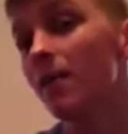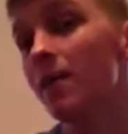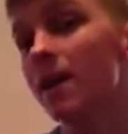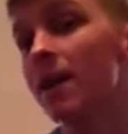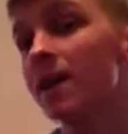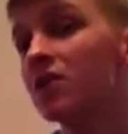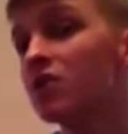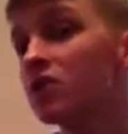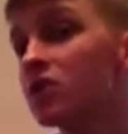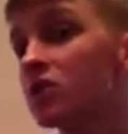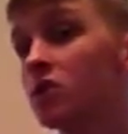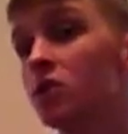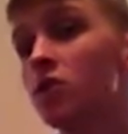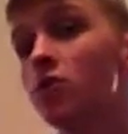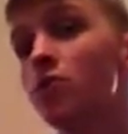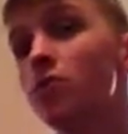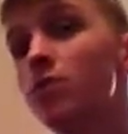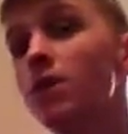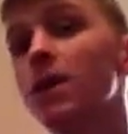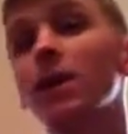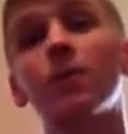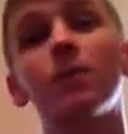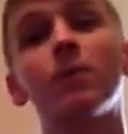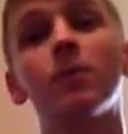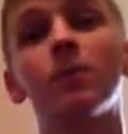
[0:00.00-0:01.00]
makes two
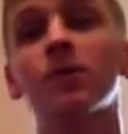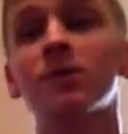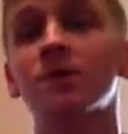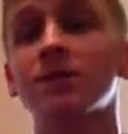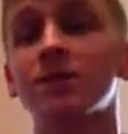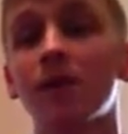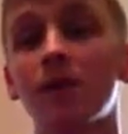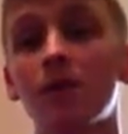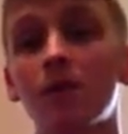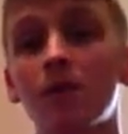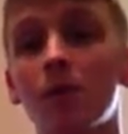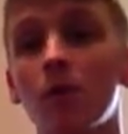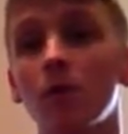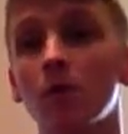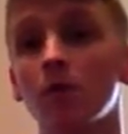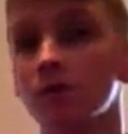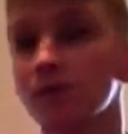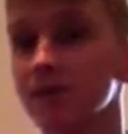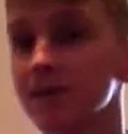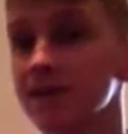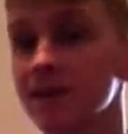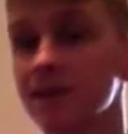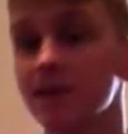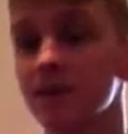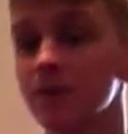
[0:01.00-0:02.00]
people that Seth Rollins
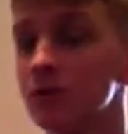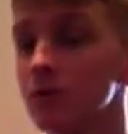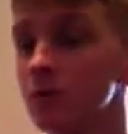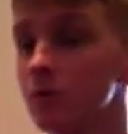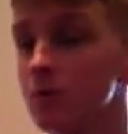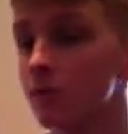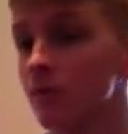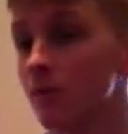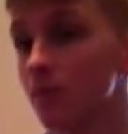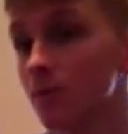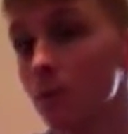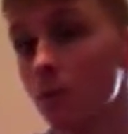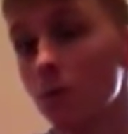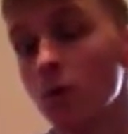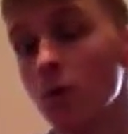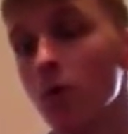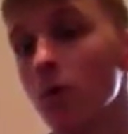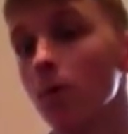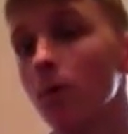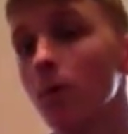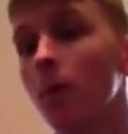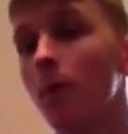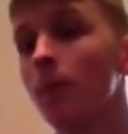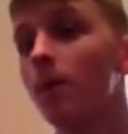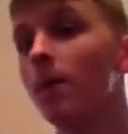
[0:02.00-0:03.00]
is injured with the buckle
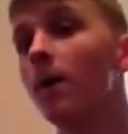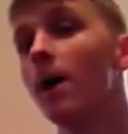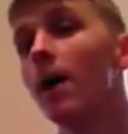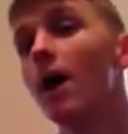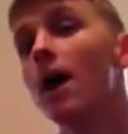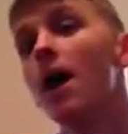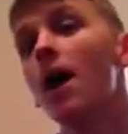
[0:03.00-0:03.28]
bomb.